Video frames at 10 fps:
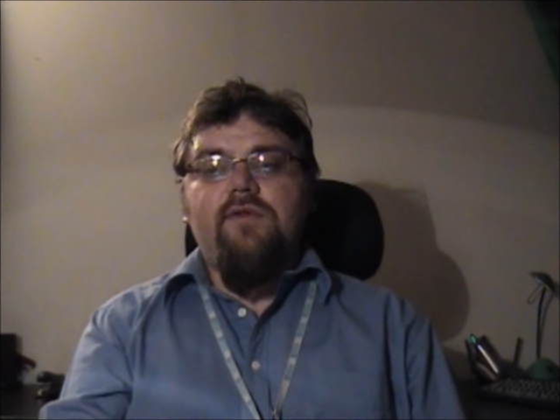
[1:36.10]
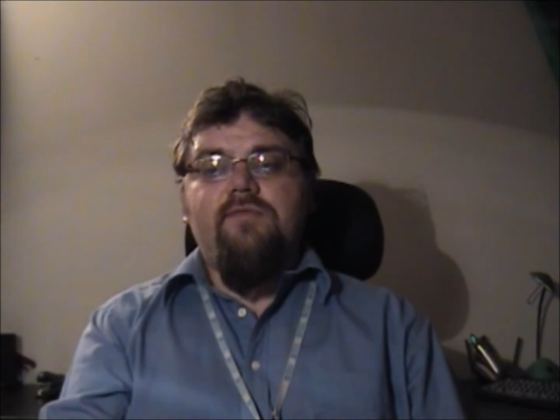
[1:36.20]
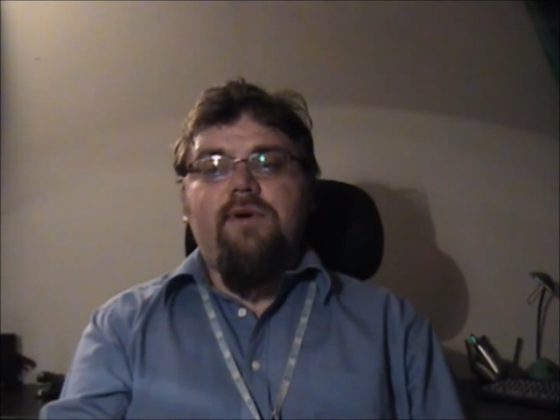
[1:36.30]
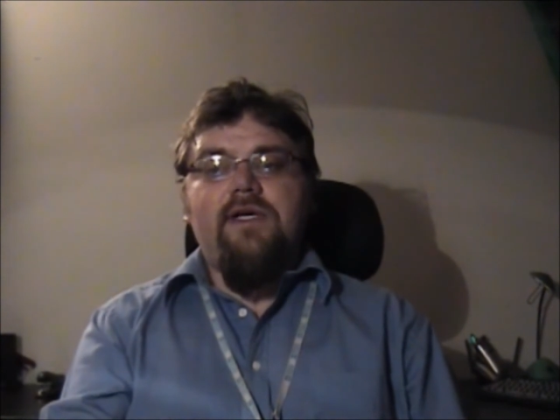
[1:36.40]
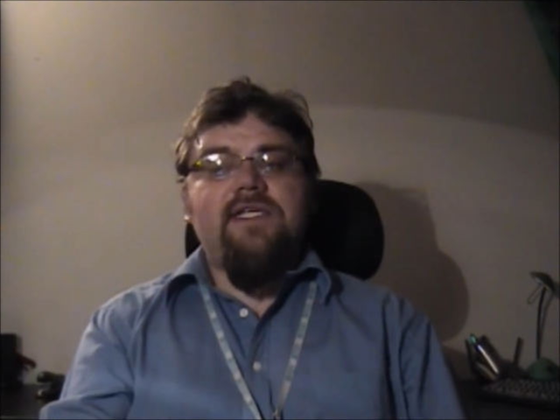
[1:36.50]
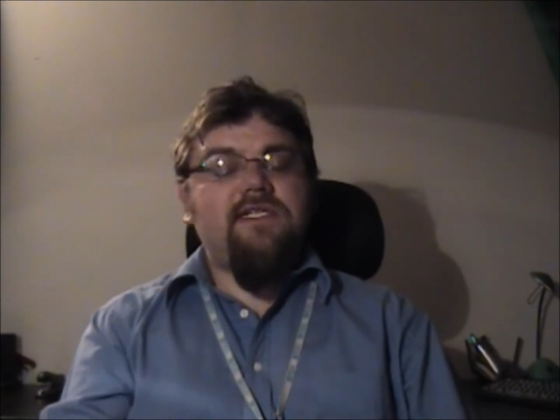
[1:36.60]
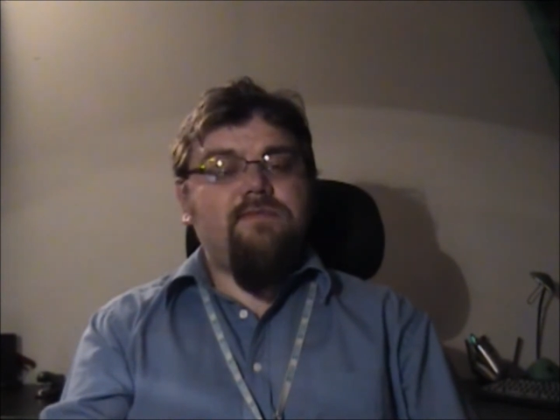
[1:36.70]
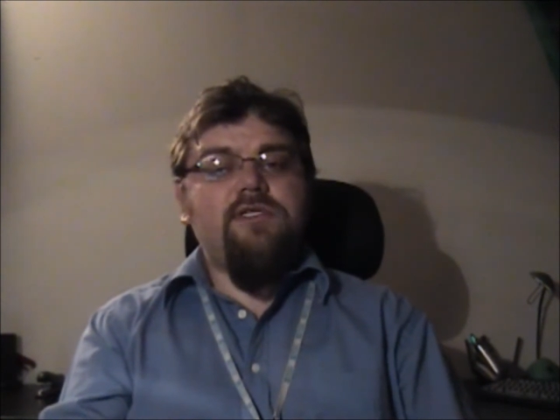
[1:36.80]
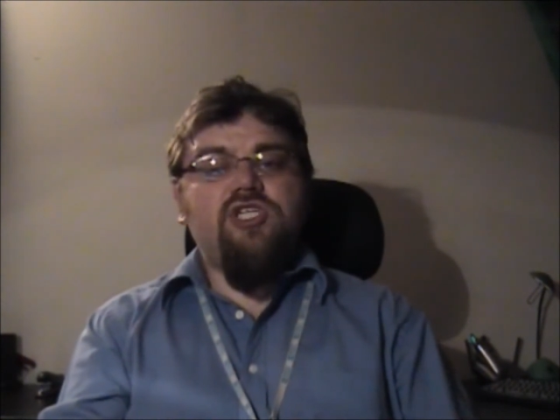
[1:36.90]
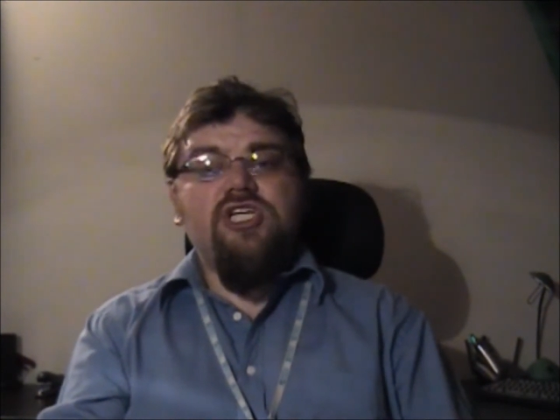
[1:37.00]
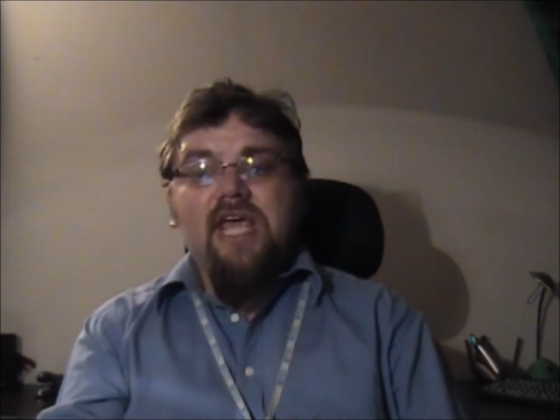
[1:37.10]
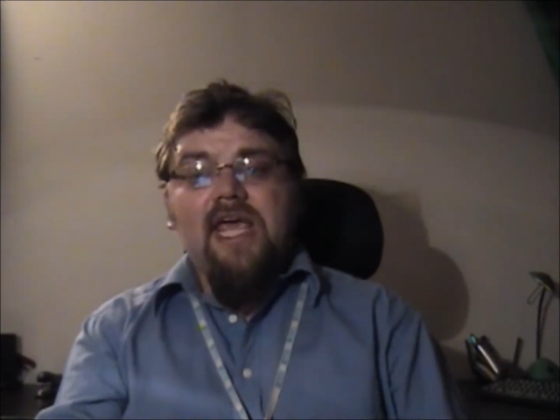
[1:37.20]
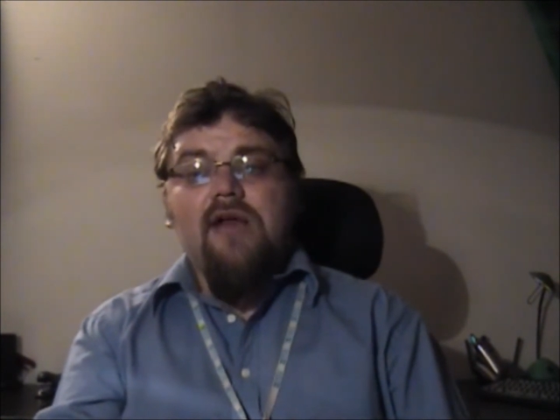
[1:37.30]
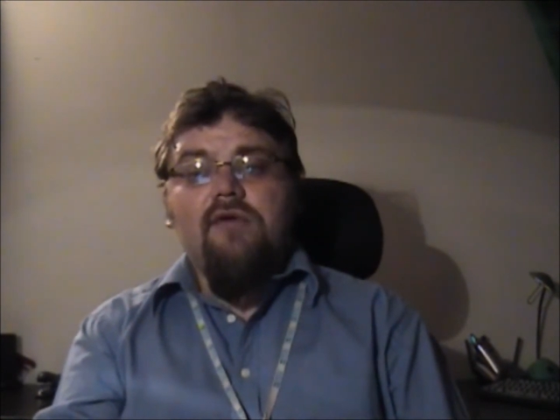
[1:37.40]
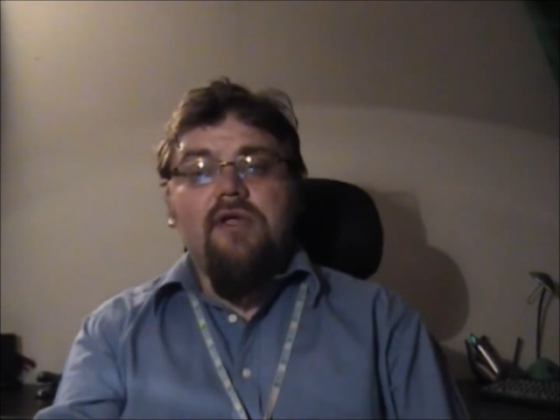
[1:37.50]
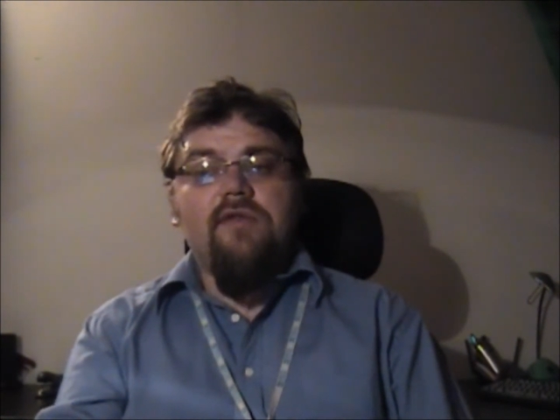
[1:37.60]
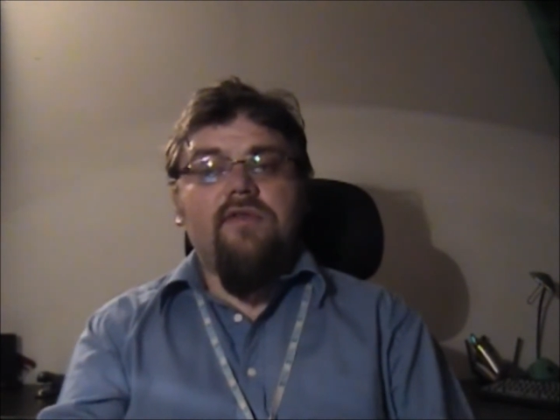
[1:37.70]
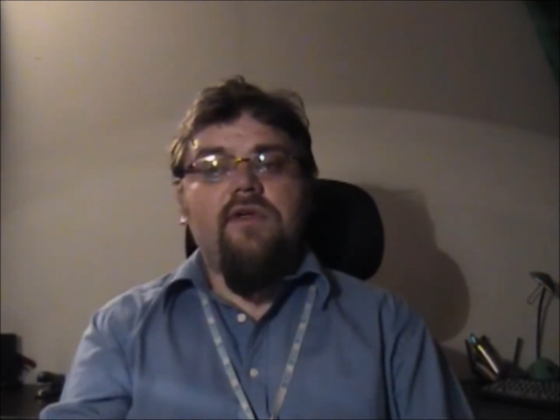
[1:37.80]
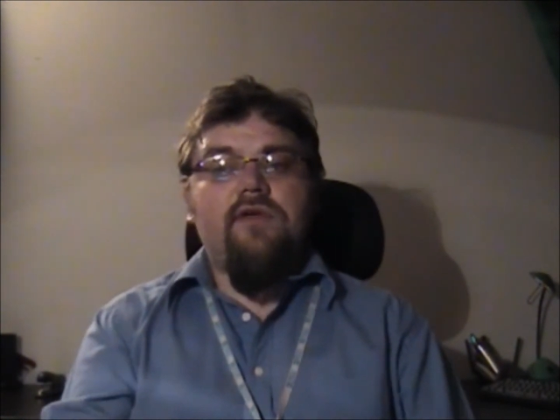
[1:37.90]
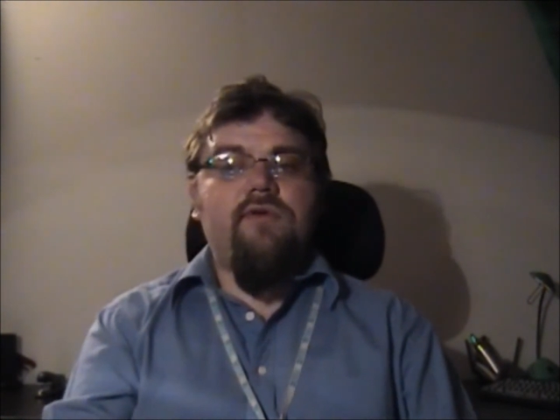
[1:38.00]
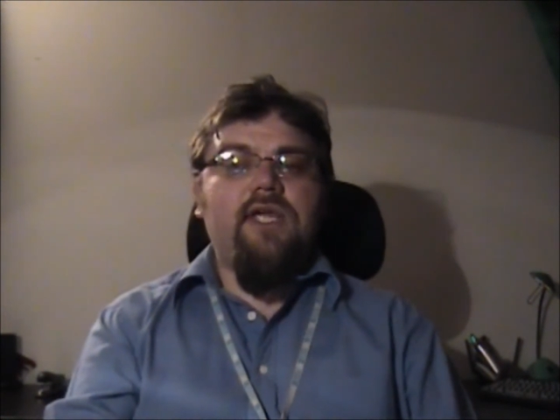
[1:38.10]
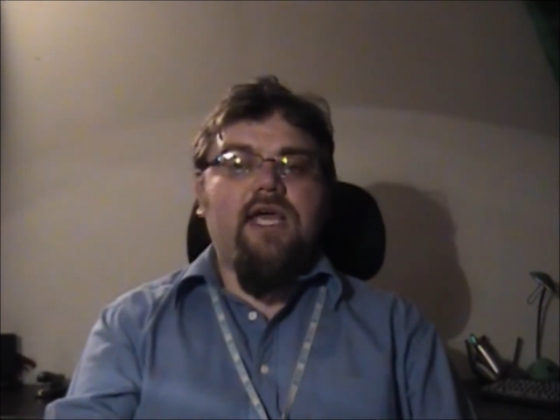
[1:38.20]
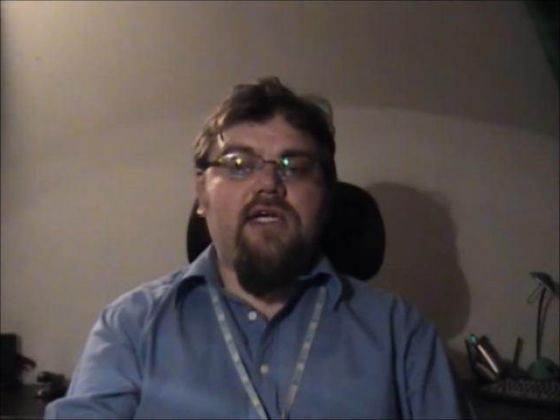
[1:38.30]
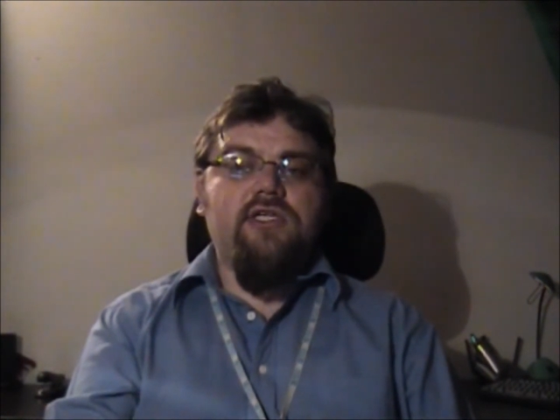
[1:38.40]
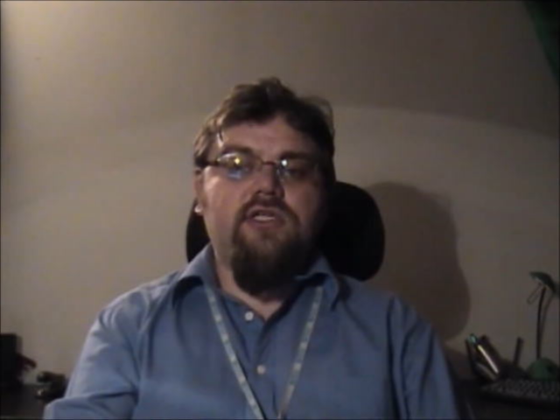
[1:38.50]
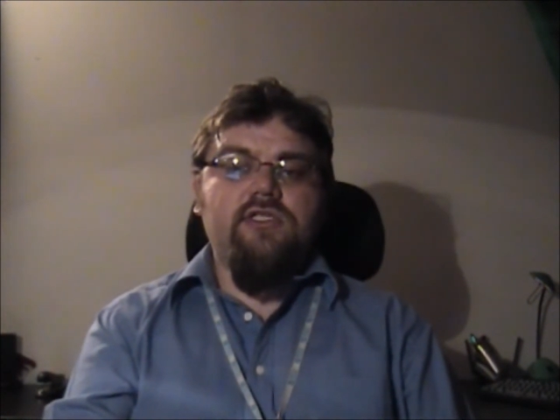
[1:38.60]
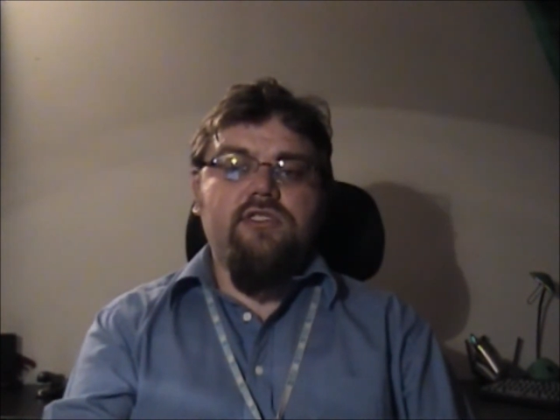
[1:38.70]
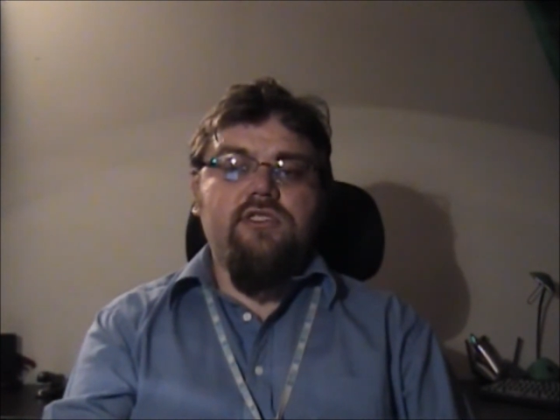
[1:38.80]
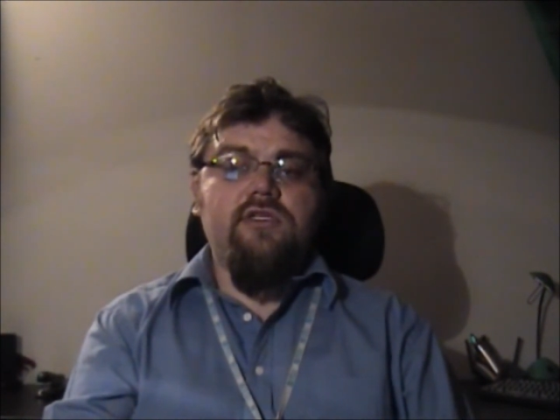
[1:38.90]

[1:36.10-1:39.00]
with participants sharing their reactions